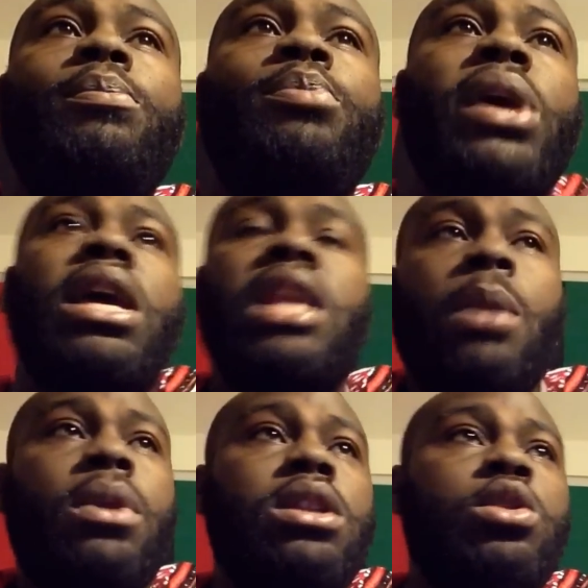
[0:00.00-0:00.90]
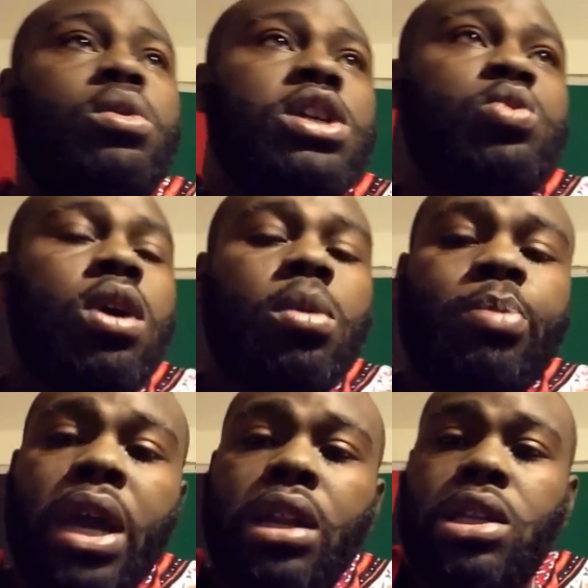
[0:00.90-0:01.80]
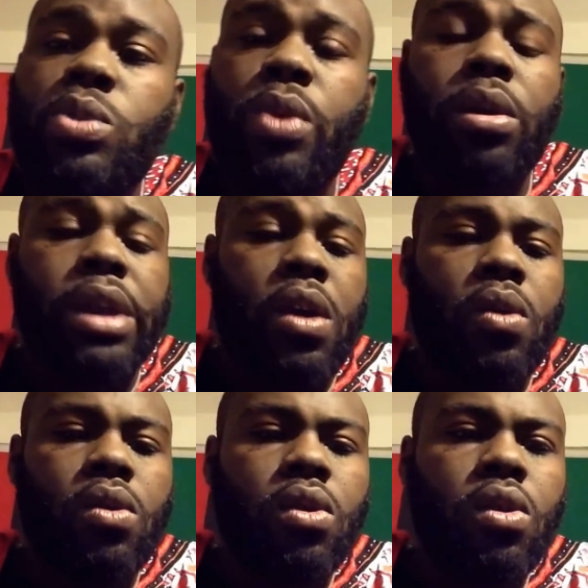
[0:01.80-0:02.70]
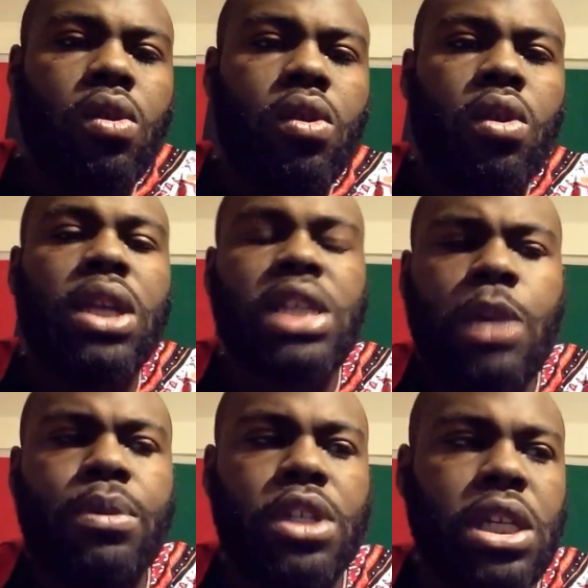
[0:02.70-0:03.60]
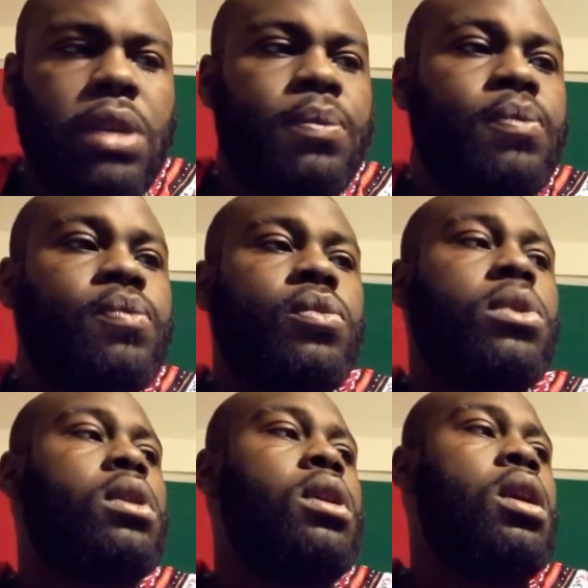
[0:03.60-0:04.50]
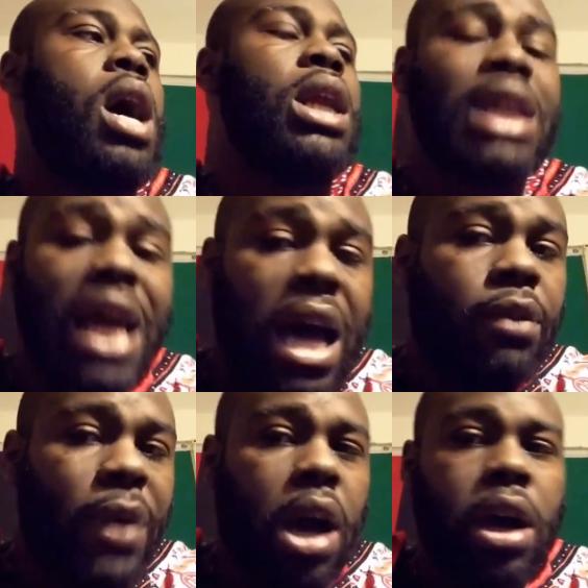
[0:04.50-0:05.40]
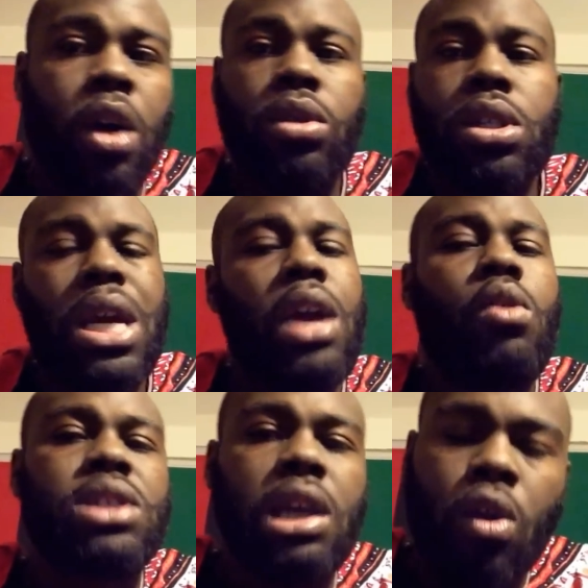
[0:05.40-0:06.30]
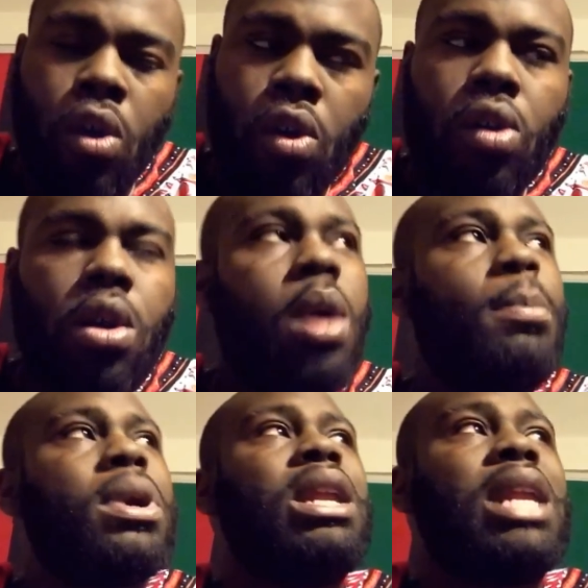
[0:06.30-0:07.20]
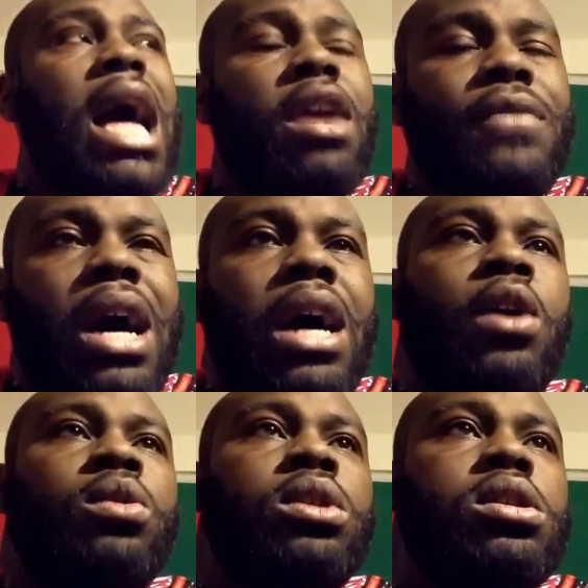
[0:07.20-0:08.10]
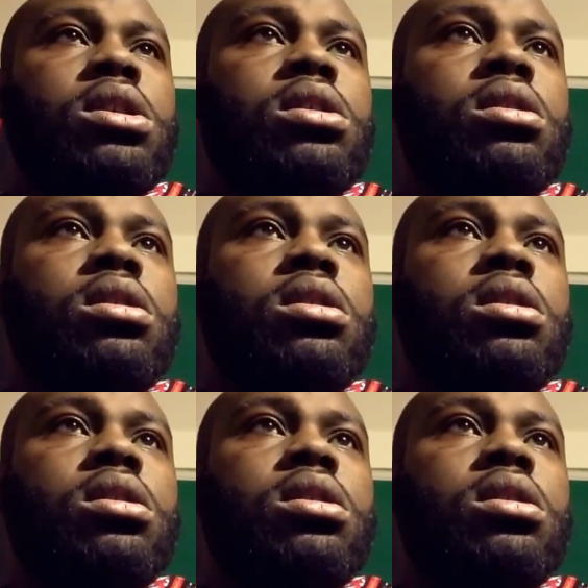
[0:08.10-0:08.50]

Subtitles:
being able to do this work, bang this workout, let's keep it G. A lot of our elders, I ain't gonna say all, but a lot of our elders